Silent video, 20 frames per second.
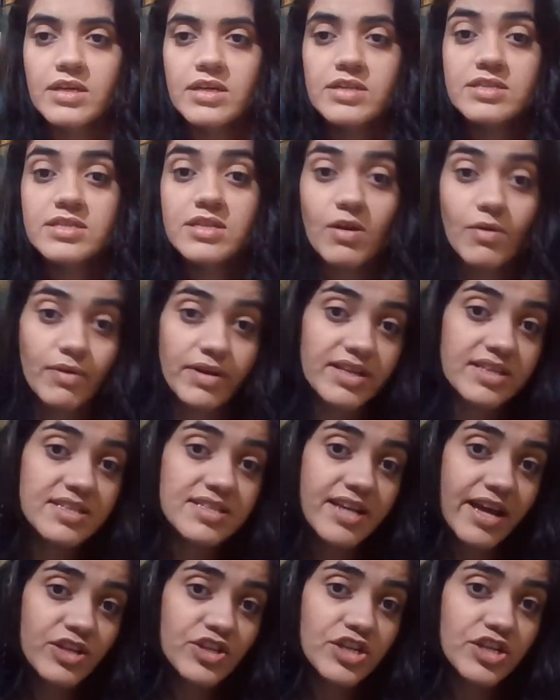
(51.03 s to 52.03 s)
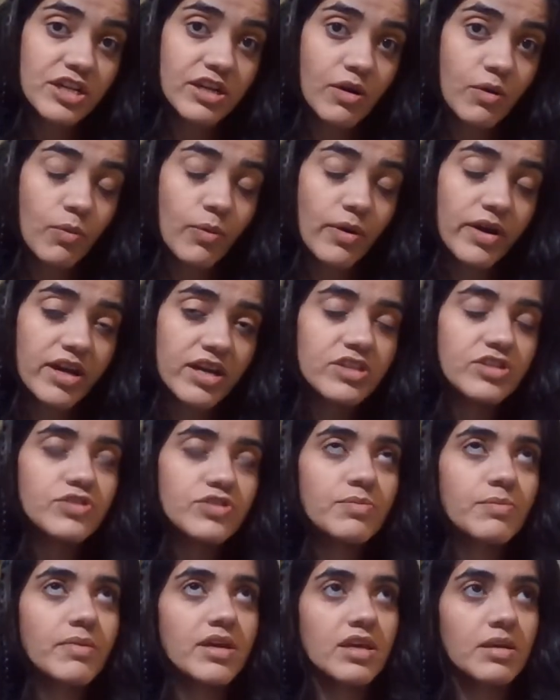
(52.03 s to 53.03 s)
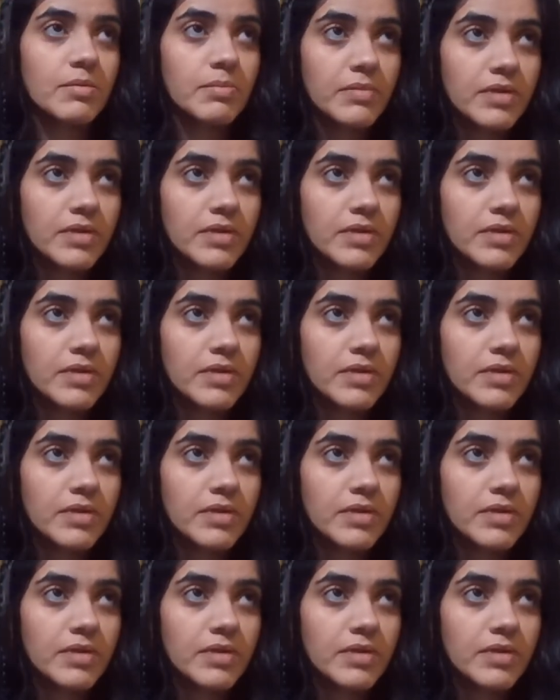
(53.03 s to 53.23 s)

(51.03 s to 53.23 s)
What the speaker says: So it's actually a way to make